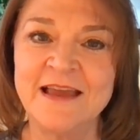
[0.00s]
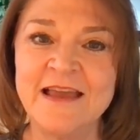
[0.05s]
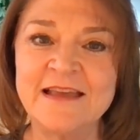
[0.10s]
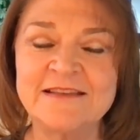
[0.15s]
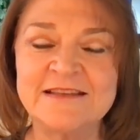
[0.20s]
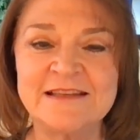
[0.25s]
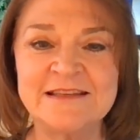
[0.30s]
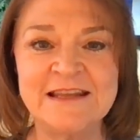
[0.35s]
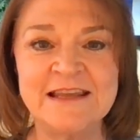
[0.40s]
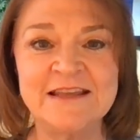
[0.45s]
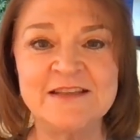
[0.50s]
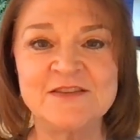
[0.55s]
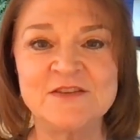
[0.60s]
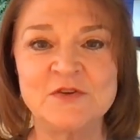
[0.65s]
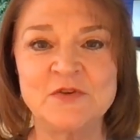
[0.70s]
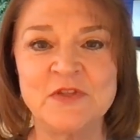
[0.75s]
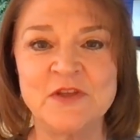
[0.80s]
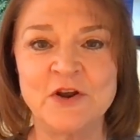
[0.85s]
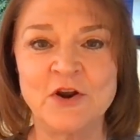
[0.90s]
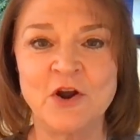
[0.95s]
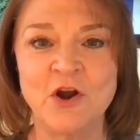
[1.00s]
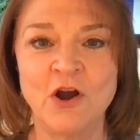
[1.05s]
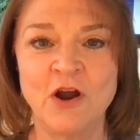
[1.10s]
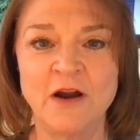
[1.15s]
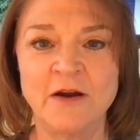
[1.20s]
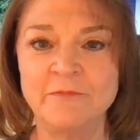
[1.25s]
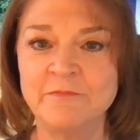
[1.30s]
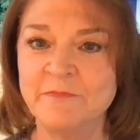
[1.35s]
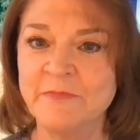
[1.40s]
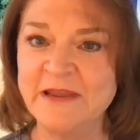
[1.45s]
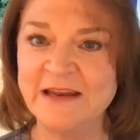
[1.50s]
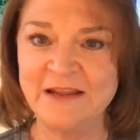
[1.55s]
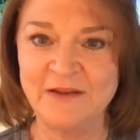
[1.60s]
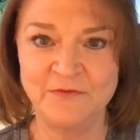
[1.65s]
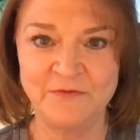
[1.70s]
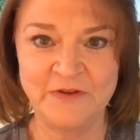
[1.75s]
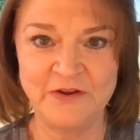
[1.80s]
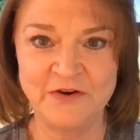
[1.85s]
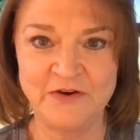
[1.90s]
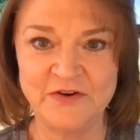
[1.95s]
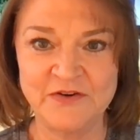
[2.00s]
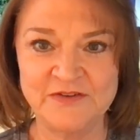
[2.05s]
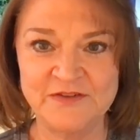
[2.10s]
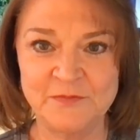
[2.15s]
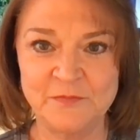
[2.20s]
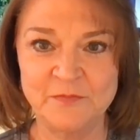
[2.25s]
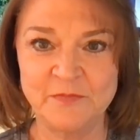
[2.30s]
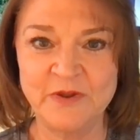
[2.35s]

As a dancer, there are many fears,